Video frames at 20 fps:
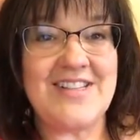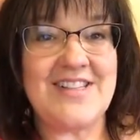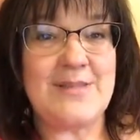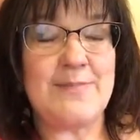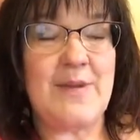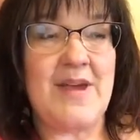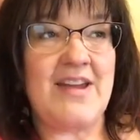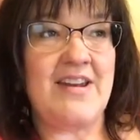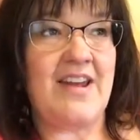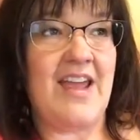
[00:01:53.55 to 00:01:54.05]
It's
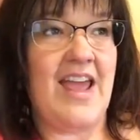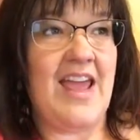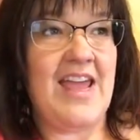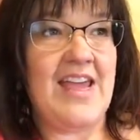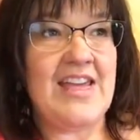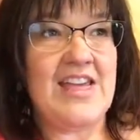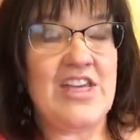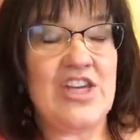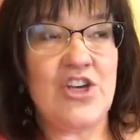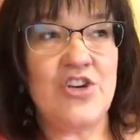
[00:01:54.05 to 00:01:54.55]
been
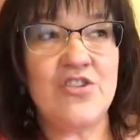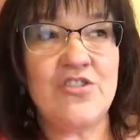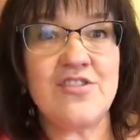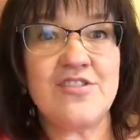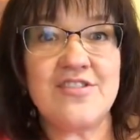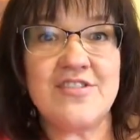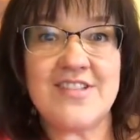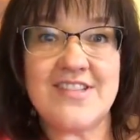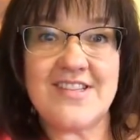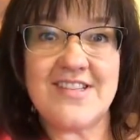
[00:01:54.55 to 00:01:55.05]
8
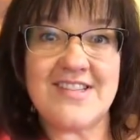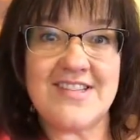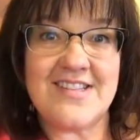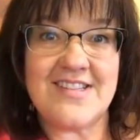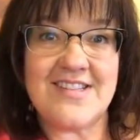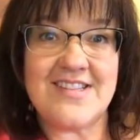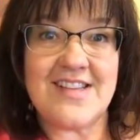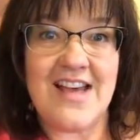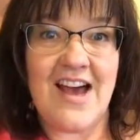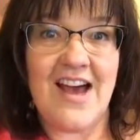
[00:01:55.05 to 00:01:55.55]
years
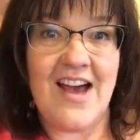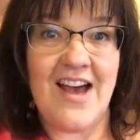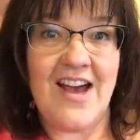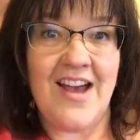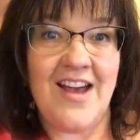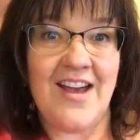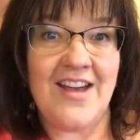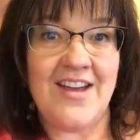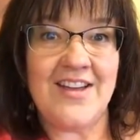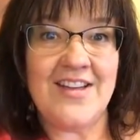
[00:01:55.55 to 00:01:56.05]
since
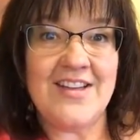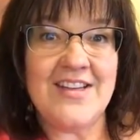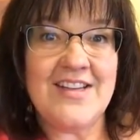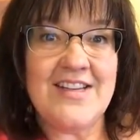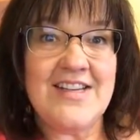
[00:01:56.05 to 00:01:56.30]
I